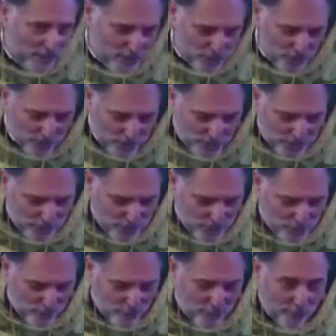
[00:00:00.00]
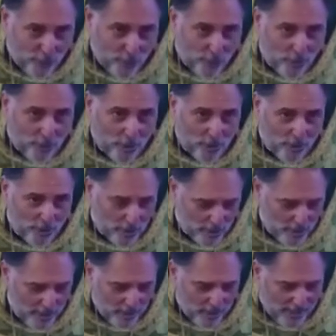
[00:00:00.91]
This is
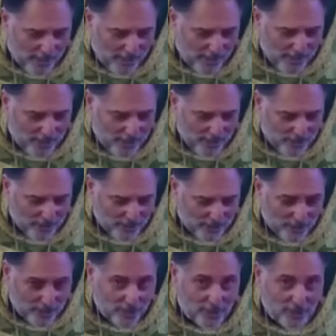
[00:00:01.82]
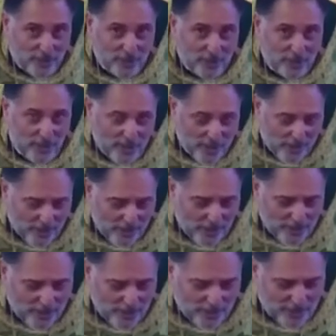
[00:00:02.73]
before and this is
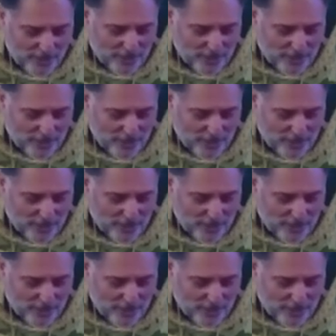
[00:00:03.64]
this is